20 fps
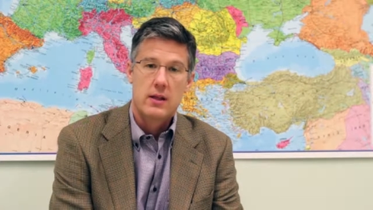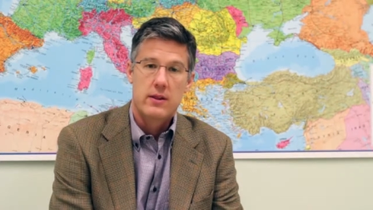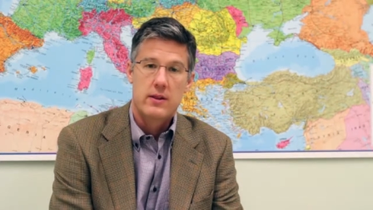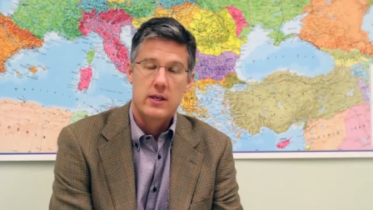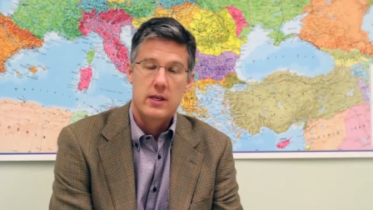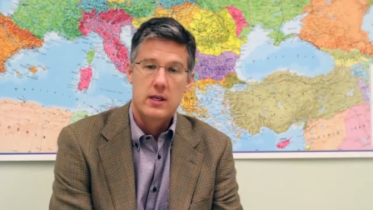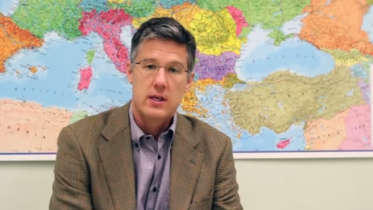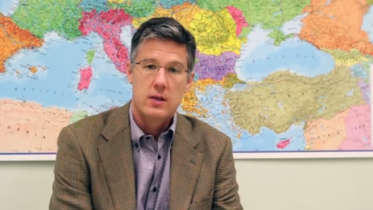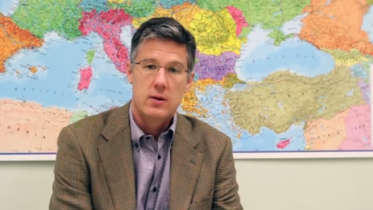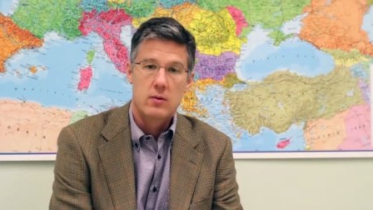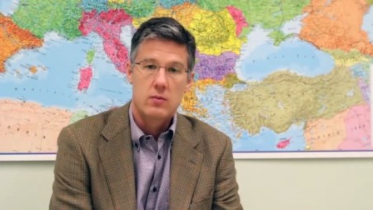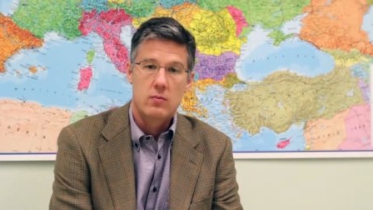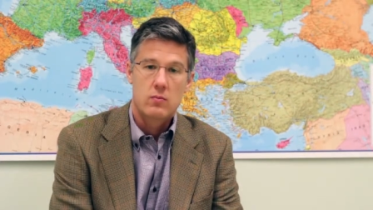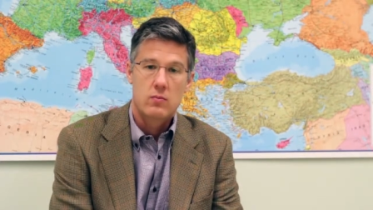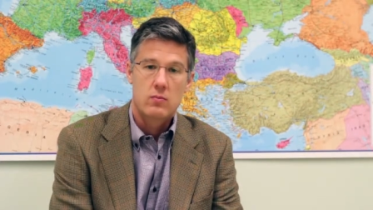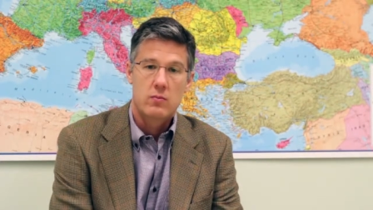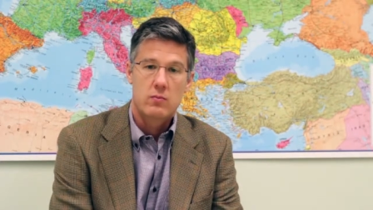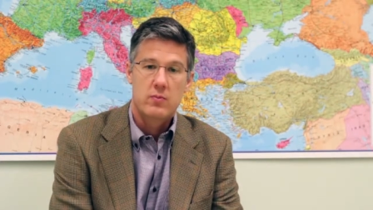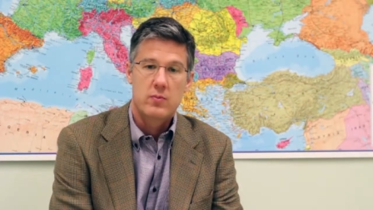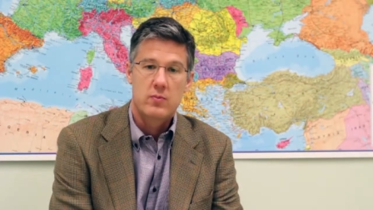The
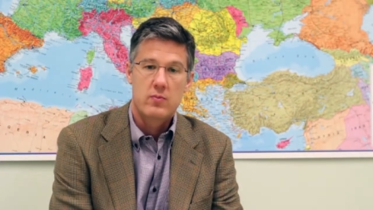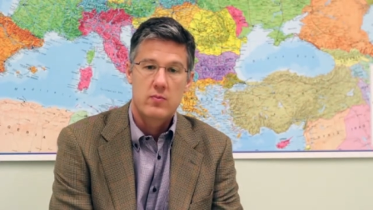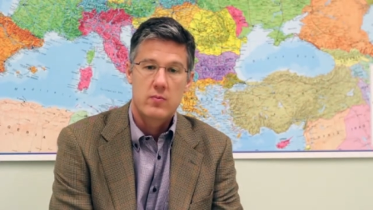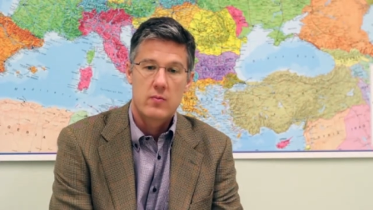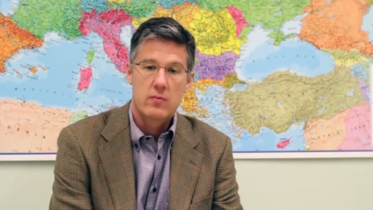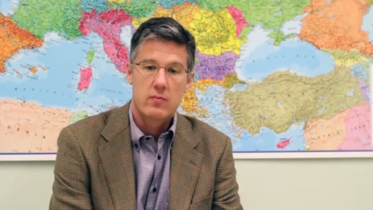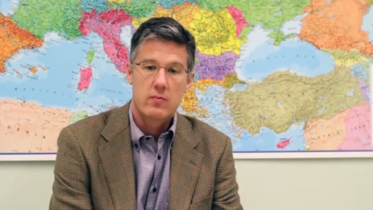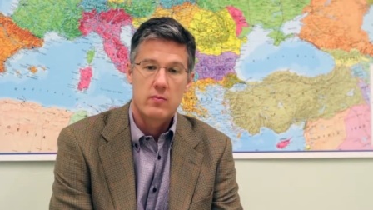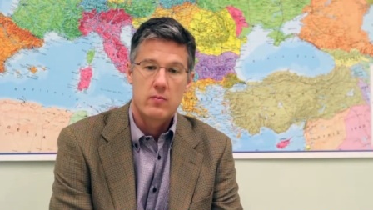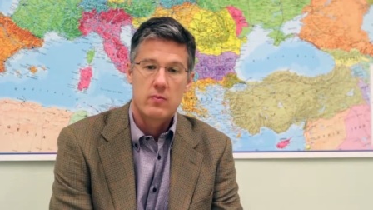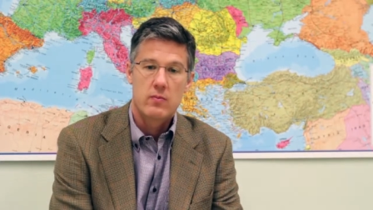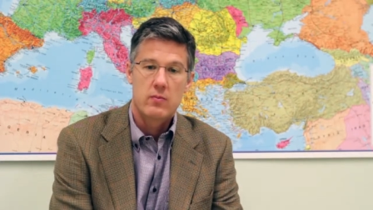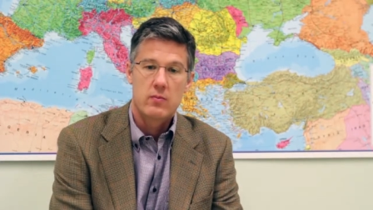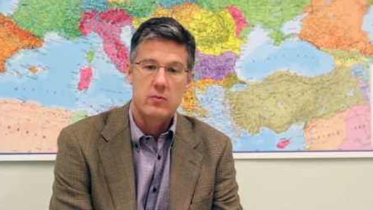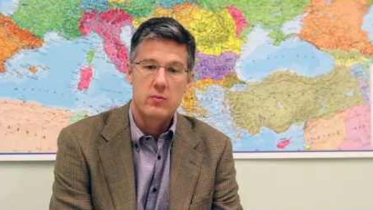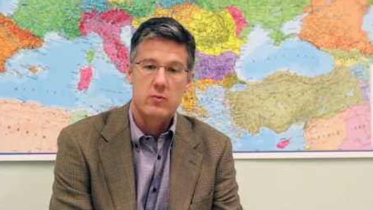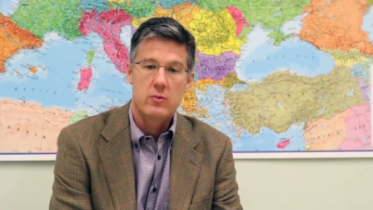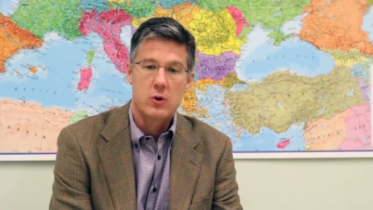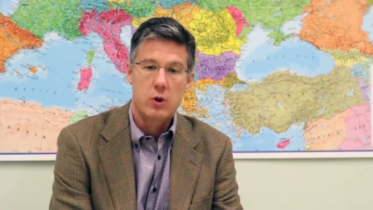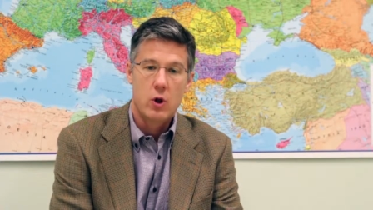
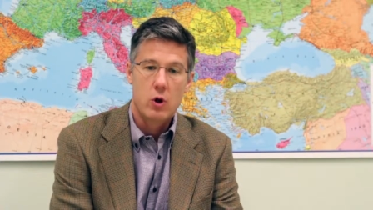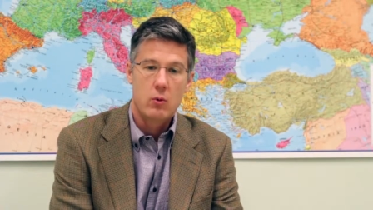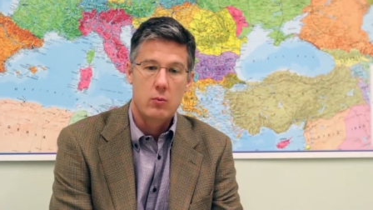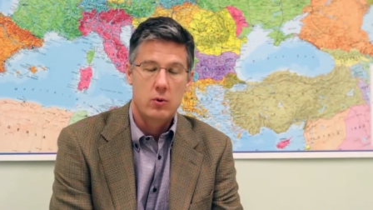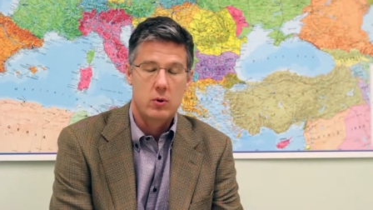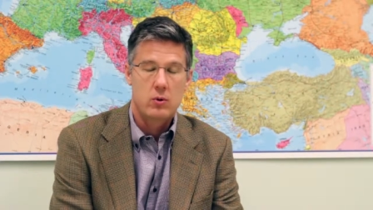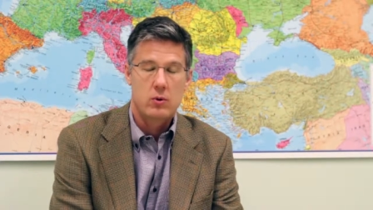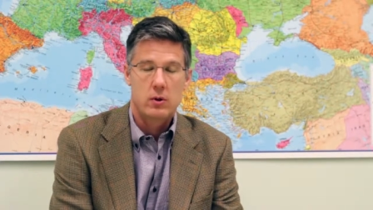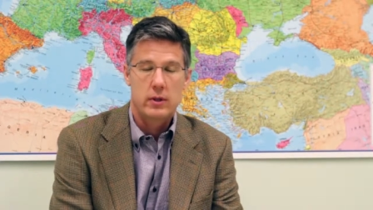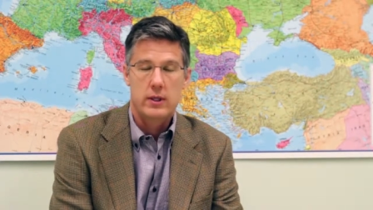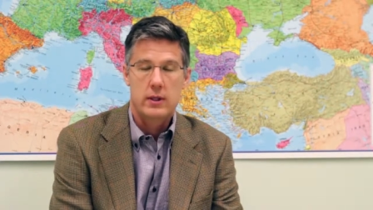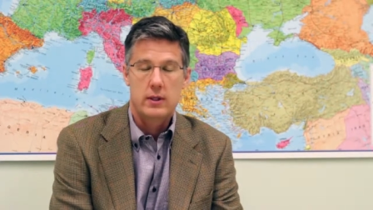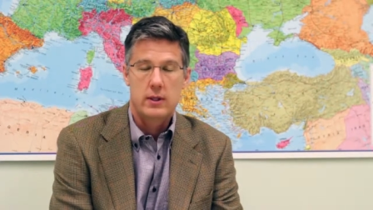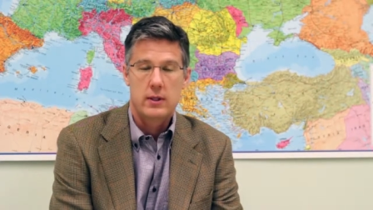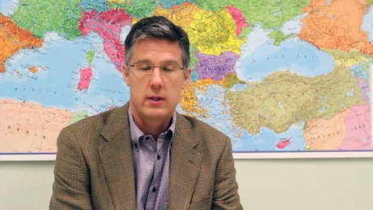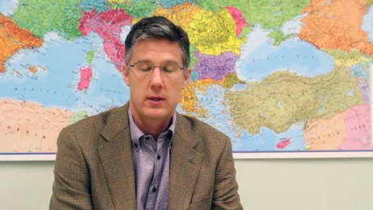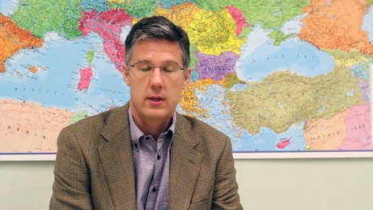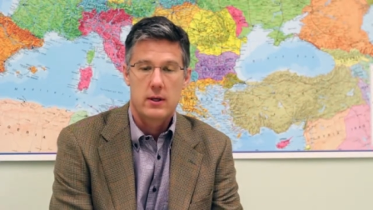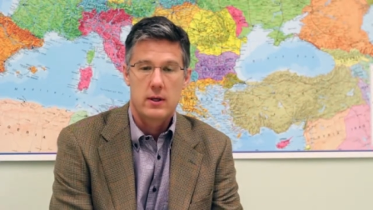globally,